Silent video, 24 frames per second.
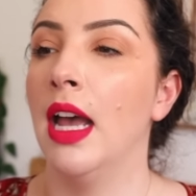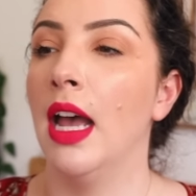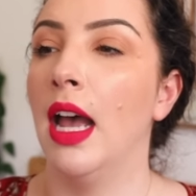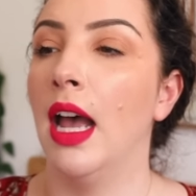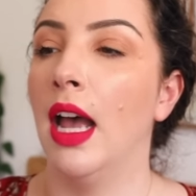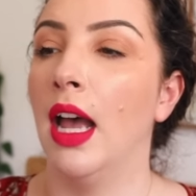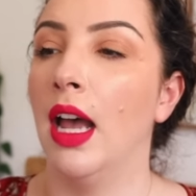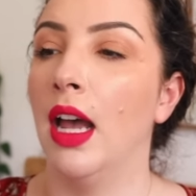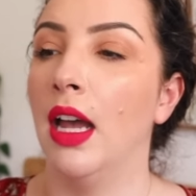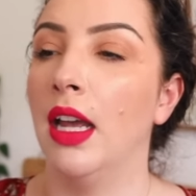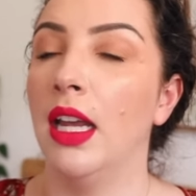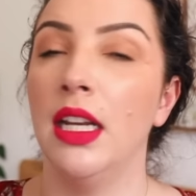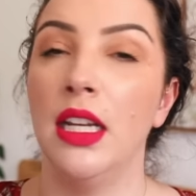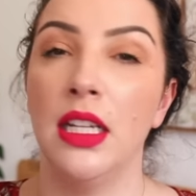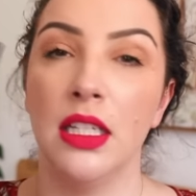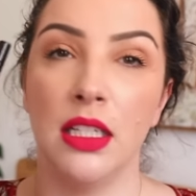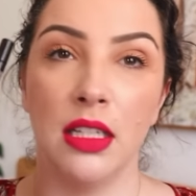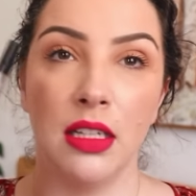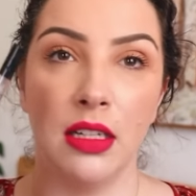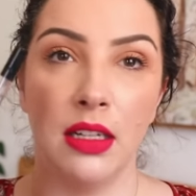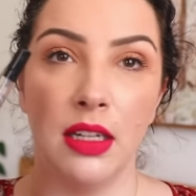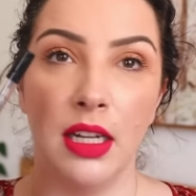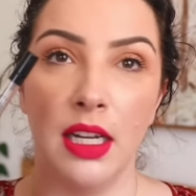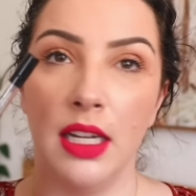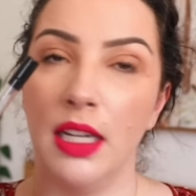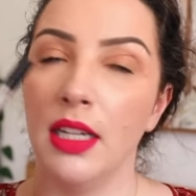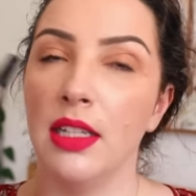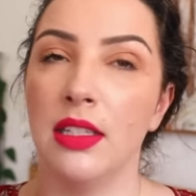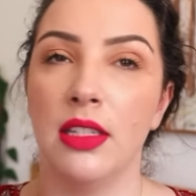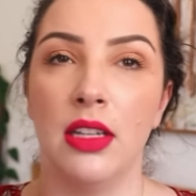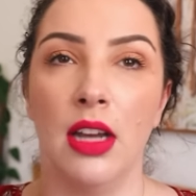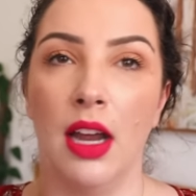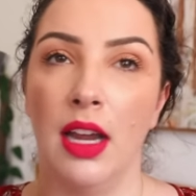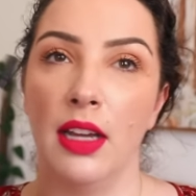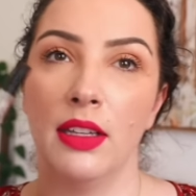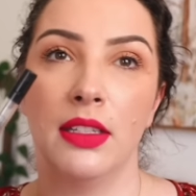It is
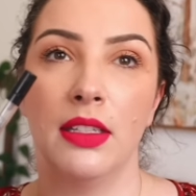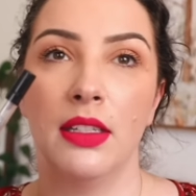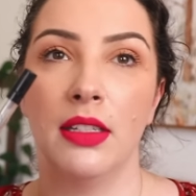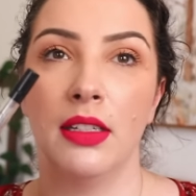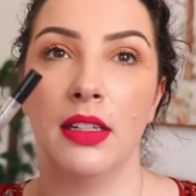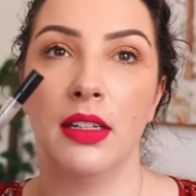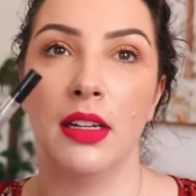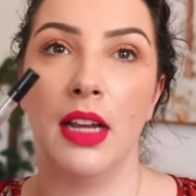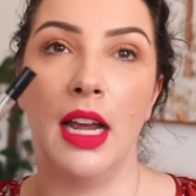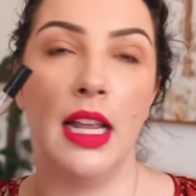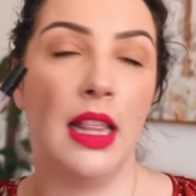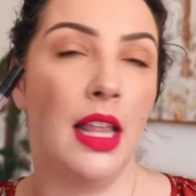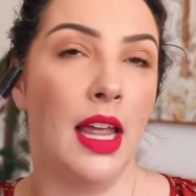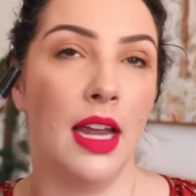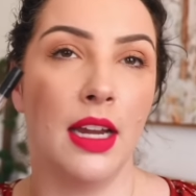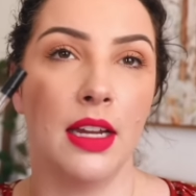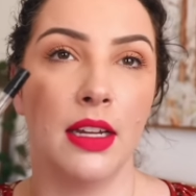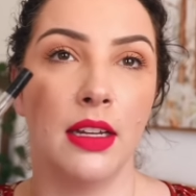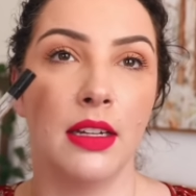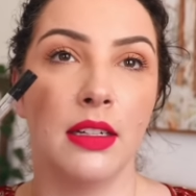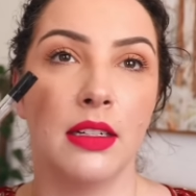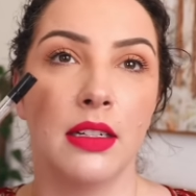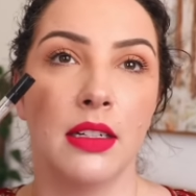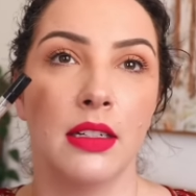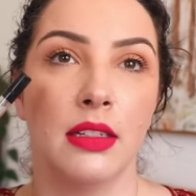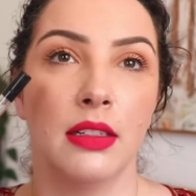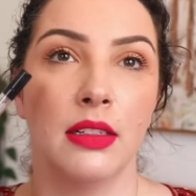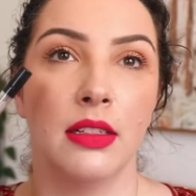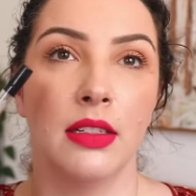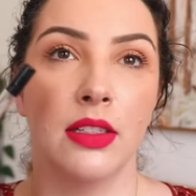nice. I like it.